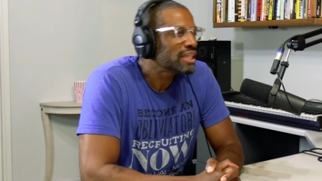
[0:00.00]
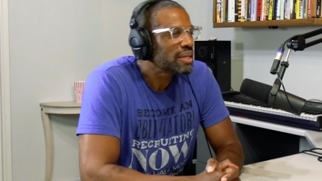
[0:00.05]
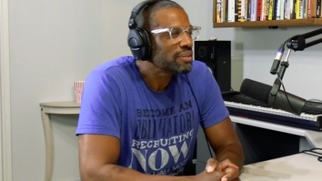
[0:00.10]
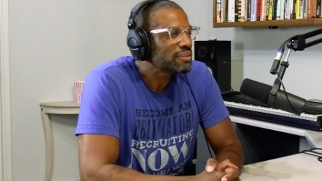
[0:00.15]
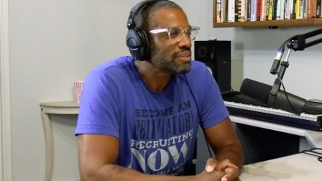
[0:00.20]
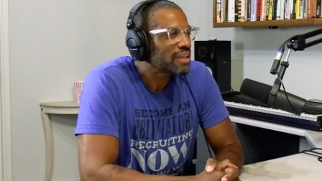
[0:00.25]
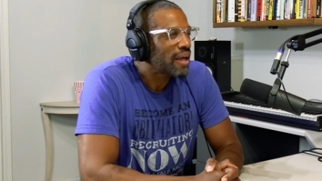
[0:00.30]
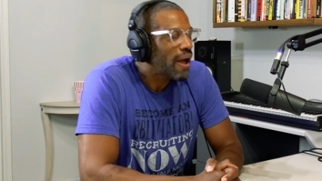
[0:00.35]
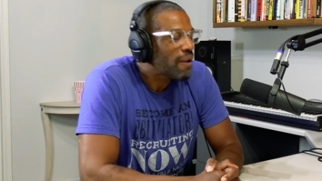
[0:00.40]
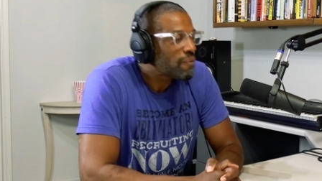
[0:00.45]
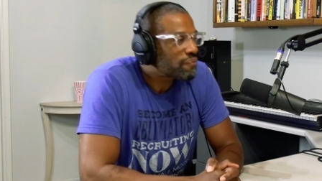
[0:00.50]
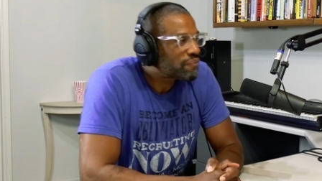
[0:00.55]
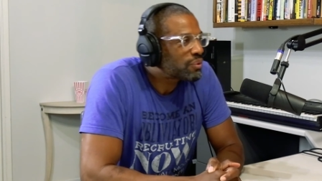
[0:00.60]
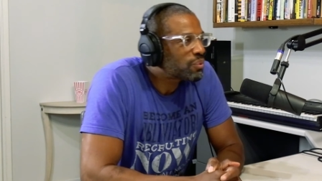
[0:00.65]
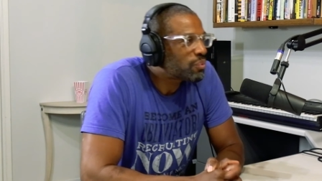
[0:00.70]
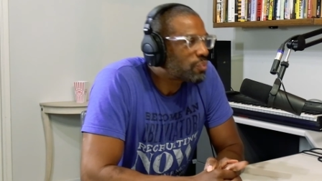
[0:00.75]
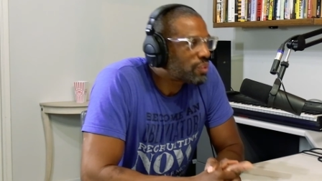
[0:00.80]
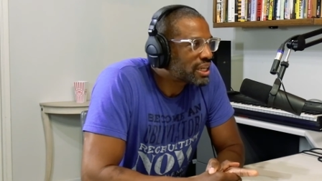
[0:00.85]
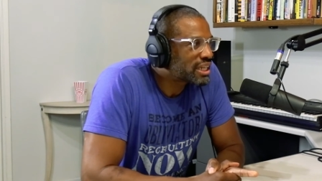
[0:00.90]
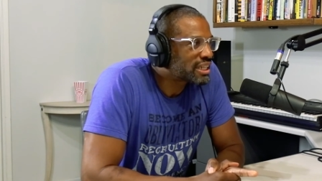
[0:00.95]
you know, I
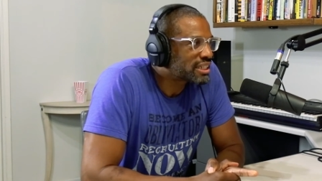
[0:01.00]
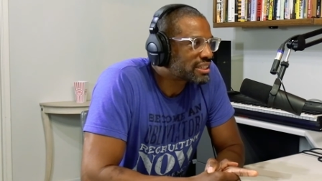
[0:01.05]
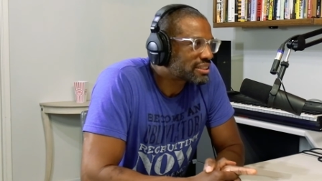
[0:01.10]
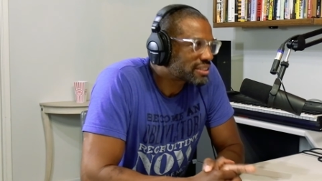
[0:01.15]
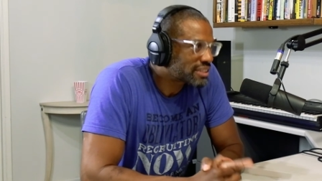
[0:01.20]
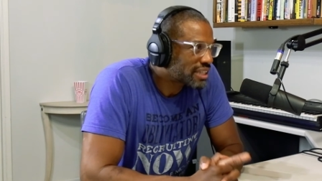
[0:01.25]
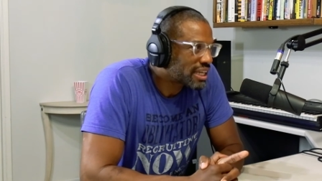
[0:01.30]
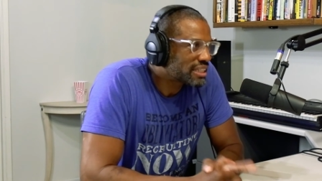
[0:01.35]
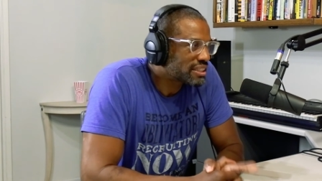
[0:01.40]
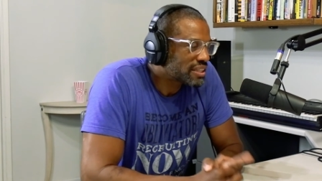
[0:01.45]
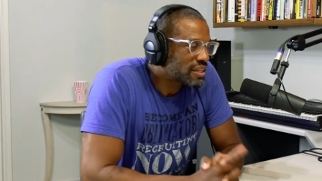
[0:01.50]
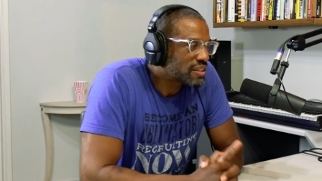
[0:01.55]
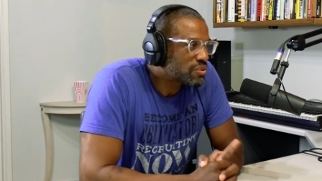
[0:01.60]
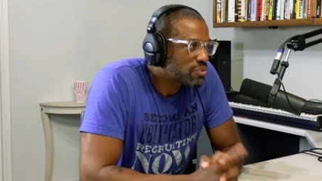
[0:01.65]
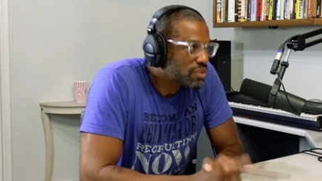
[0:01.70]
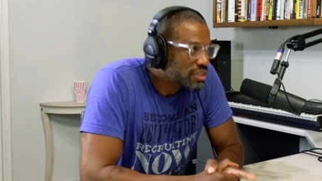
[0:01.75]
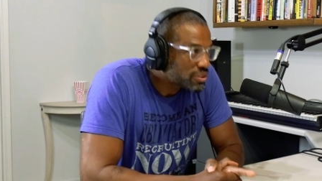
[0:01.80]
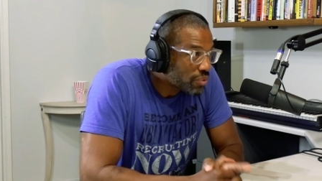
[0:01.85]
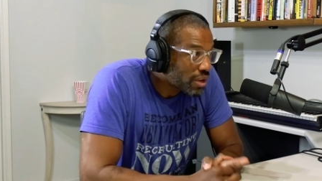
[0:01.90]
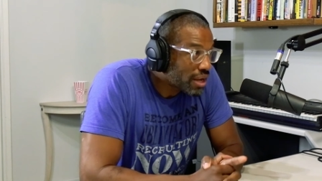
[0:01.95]
feel weird. The
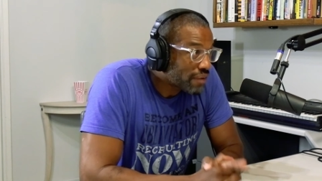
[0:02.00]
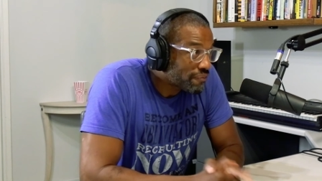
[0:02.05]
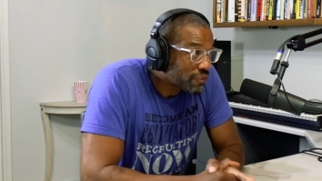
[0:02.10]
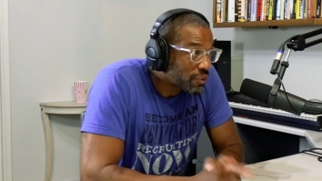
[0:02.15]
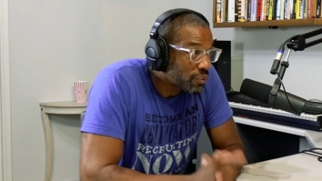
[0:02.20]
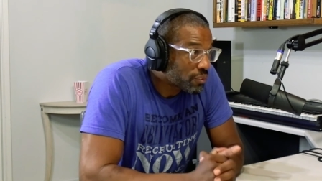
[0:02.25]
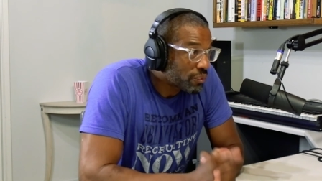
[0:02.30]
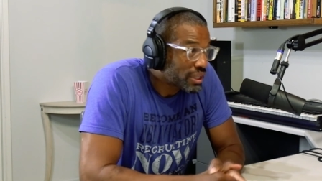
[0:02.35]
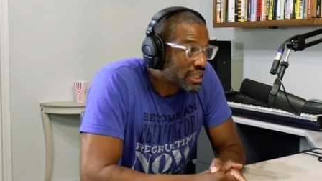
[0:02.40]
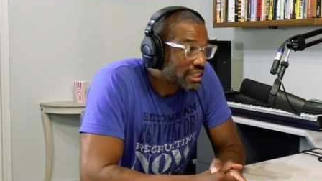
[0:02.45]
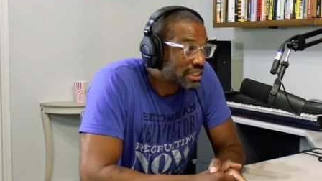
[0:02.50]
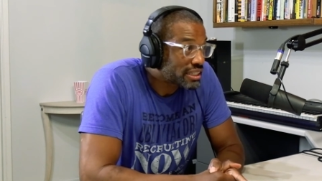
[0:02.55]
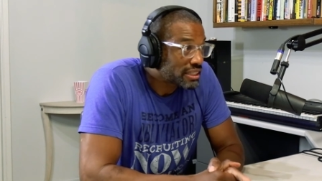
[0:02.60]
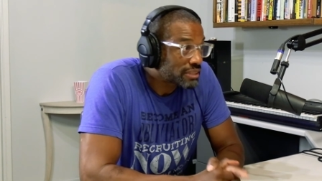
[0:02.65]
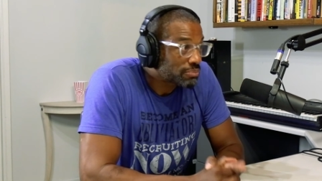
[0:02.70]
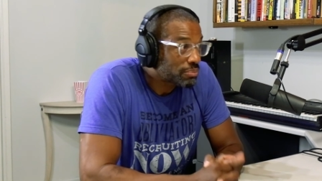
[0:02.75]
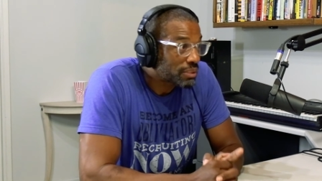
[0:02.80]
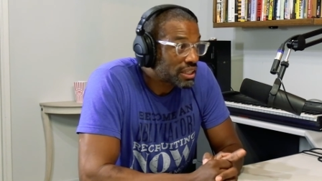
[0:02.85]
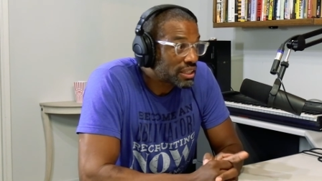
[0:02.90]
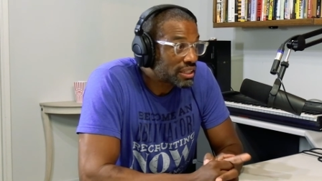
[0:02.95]
reason why I feel weird
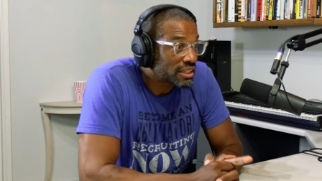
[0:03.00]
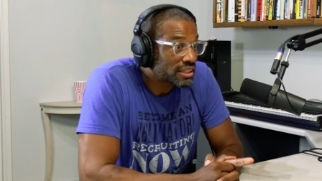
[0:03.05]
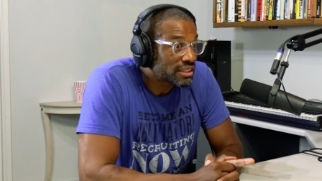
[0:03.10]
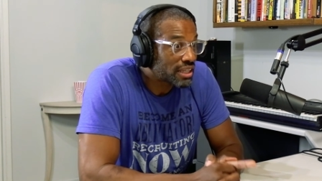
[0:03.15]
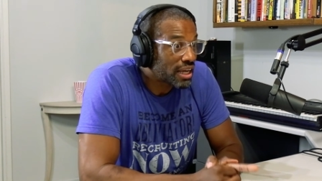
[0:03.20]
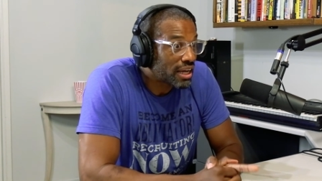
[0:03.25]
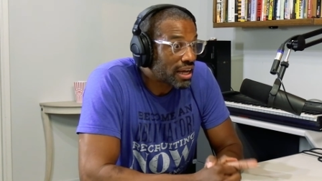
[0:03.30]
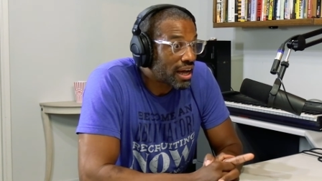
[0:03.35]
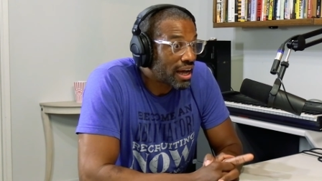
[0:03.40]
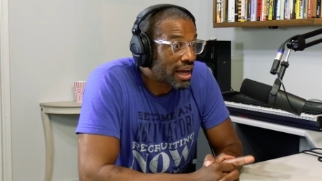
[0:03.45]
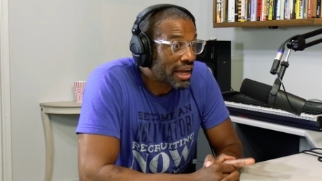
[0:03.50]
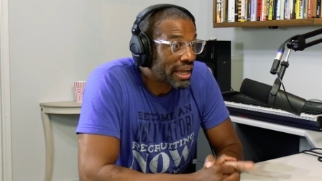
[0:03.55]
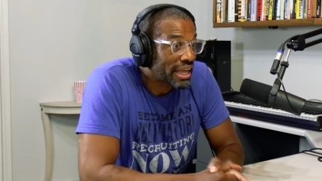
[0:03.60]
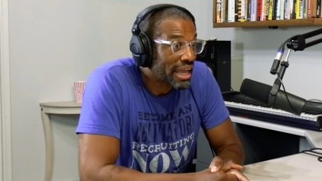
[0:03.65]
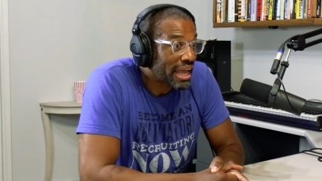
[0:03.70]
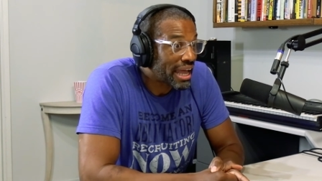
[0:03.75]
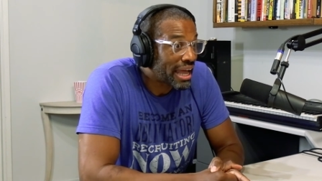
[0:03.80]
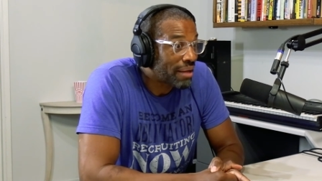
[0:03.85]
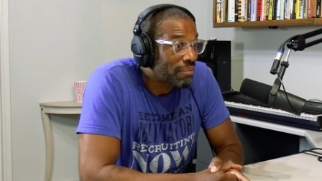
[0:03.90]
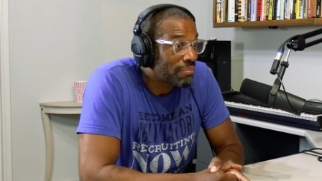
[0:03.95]
is because I
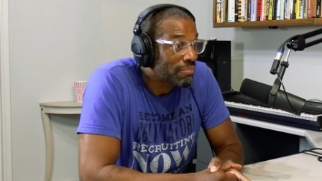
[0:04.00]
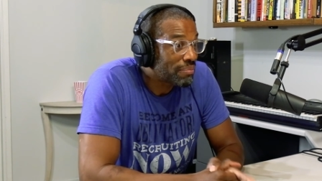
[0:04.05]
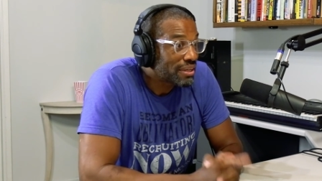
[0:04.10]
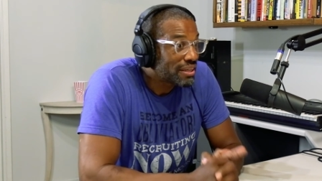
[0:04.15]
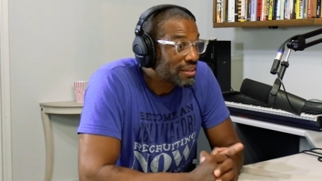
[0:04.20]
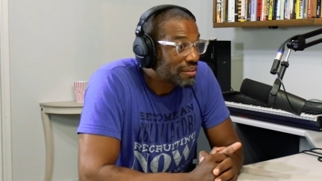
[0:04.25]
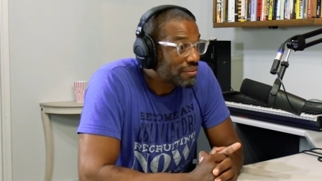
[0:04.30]
am